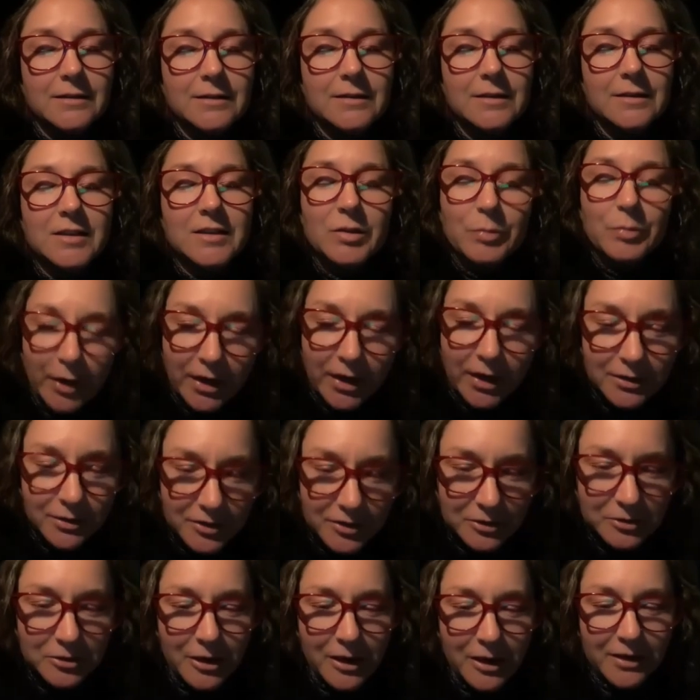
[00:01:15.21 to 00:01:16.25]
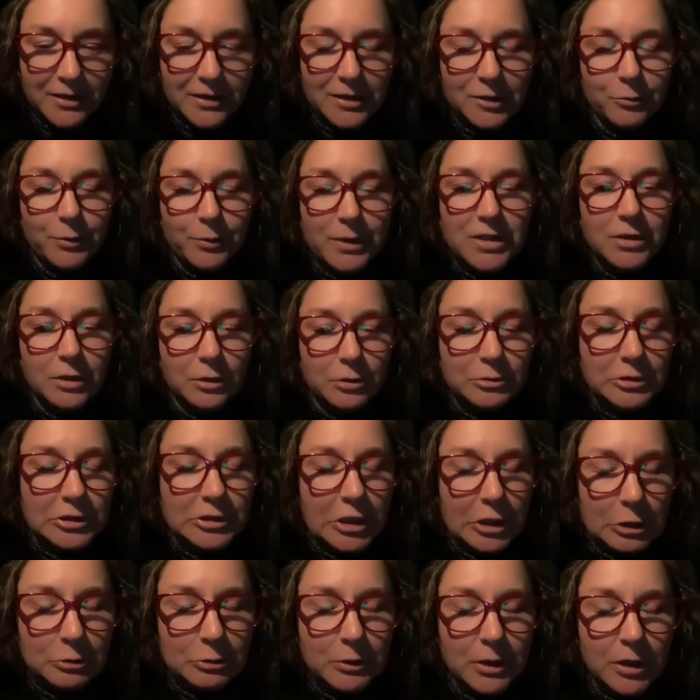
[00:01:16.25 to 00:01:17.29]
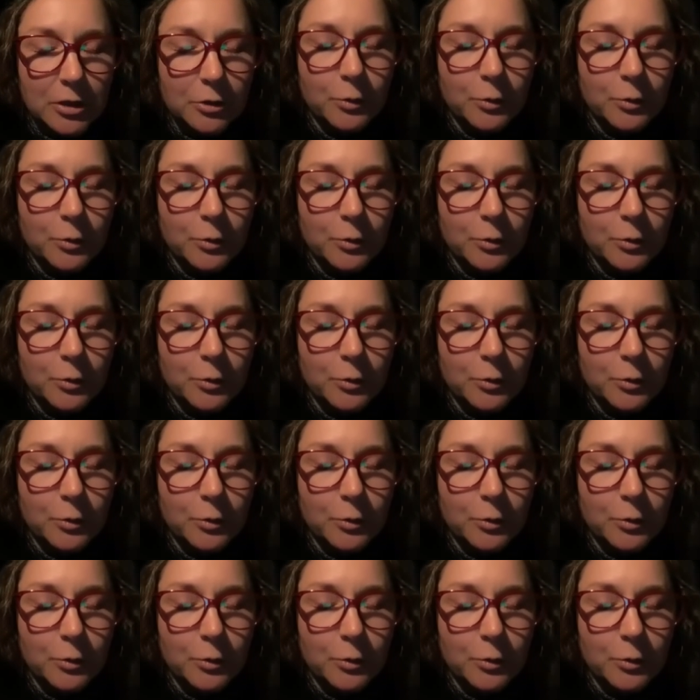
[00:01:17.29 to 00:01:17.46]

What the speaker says: despite there's a lot that we don't know,